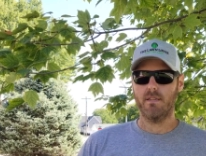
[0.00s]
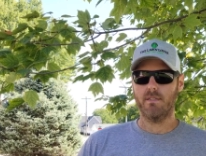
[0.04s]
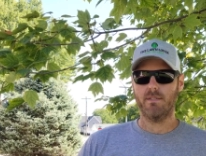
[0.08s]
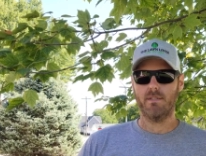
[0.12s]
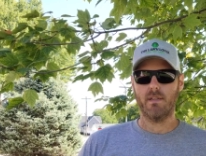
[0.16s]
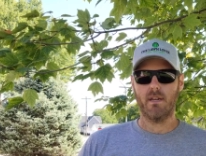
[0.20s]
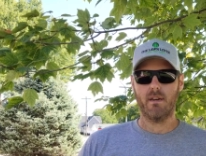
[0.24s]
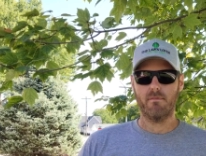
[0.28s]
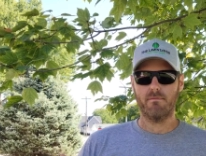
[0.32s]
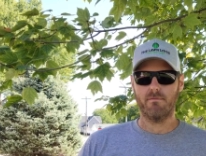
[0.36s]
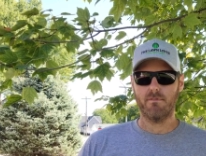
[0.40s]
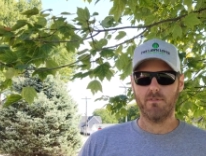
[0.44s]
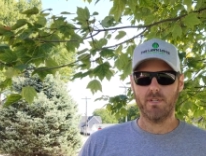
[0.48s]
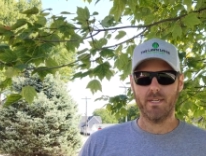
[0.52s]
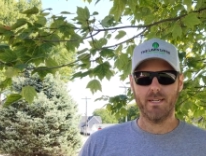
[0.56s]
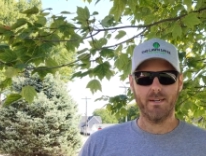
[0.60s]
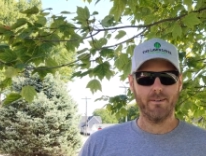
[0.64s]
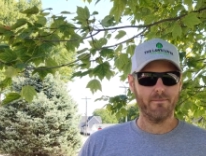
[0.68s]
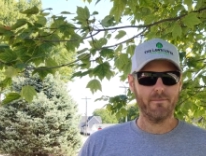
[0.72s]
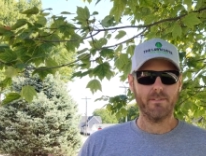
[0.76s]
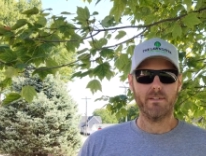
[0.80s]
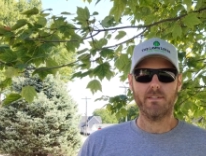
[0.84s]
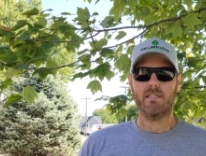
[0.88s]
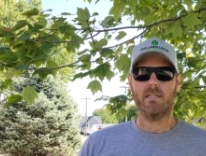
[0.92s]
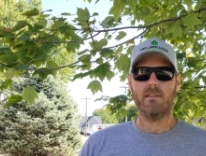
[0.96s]
set it for 10 or
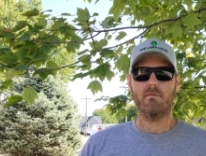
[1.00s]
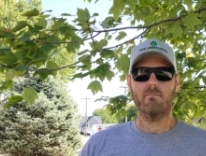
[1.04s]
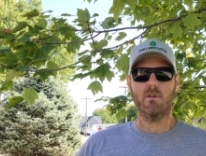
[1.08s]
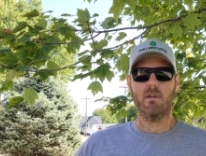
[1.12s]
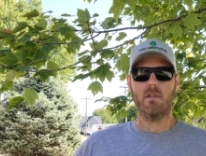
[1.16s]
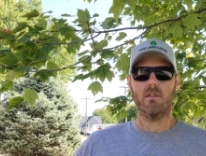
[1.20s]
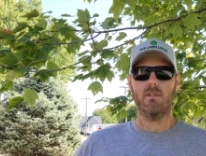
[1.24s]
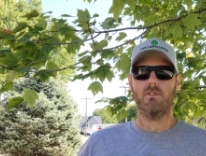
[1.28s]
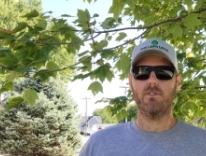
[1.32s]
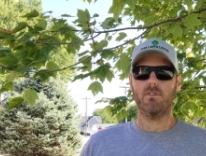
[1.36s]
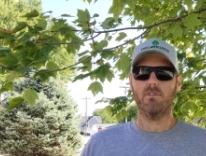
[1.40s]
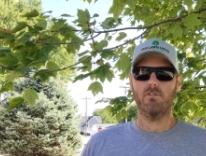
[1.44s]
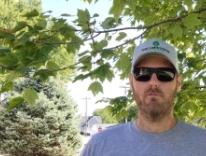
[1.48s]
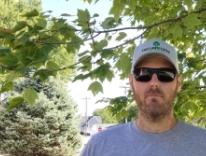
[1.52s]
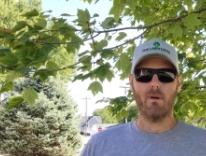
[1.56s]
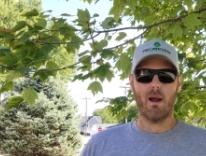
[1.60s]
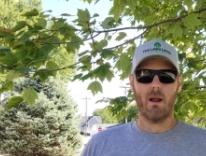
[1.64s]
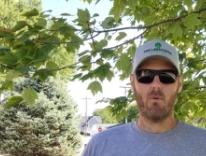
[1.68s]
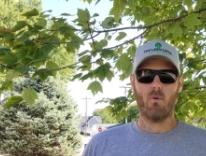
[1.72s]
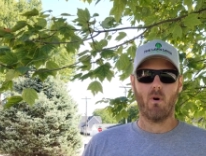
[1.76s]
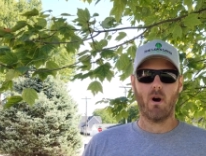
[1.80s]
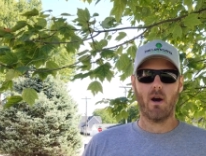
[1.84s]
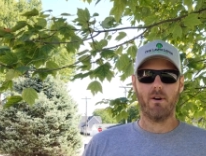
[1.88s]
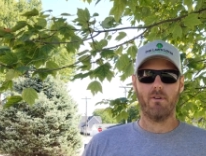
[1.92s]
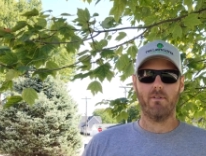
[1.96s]
15 minutes, do my
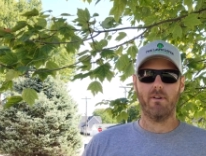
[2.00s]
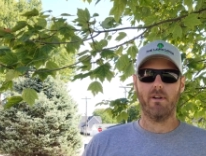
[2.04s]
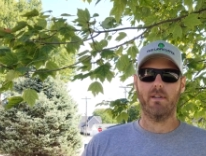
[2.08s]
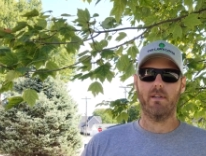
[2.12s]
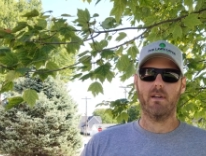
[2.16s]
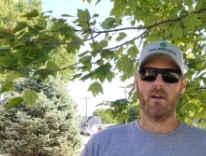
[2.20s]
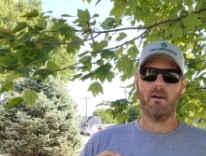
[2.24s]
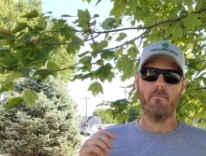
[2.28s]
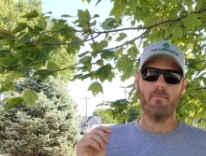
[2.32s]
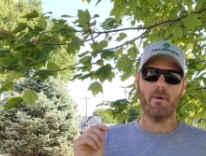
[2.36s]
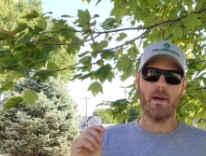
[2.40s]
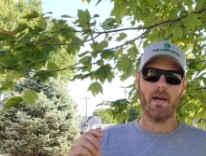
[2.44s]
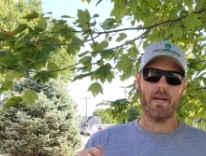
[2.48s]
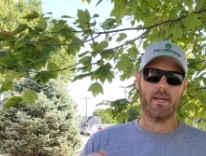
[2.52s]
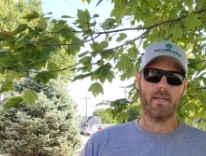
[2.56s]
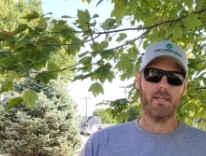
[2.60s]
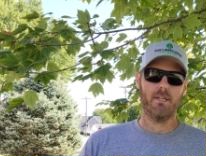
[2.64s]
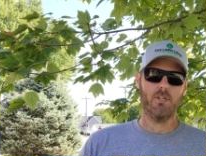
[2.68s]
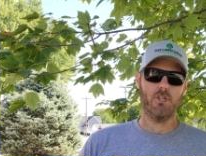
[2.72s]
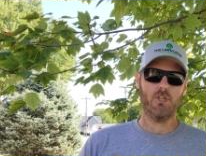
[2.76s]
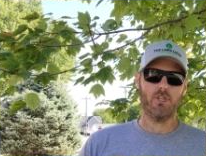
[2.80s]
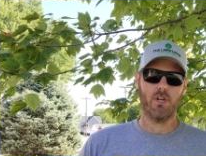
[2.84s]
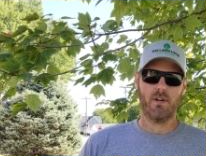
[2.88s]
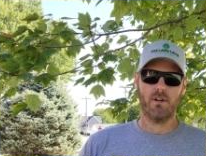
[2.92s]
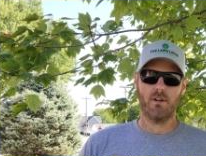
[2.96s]
watering, come back and
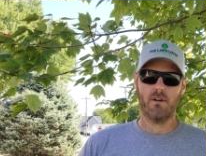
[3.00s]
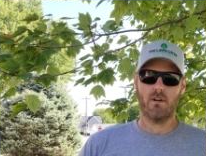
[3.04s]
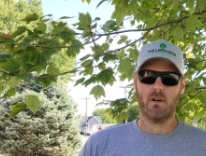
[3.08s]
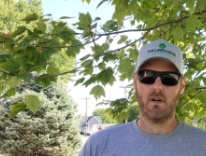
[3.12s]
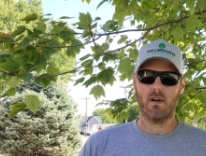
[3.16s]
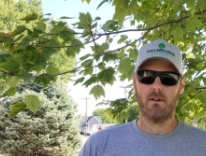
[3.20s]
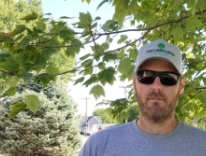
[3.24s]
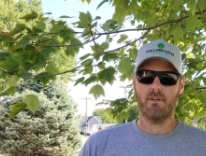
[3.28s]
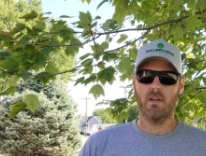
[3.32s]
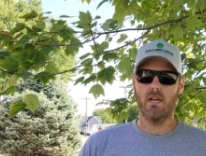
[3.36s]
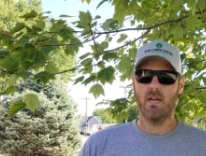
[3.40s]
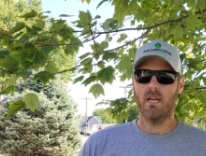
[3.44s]
shut it off.